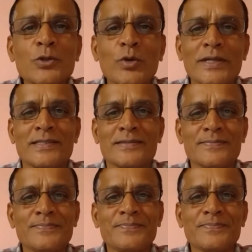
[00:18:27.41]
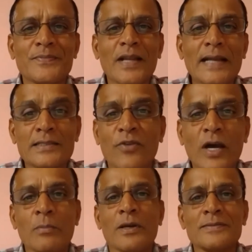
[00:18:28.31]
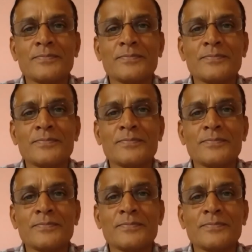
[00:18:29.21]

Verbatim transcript: to eat as a farmer.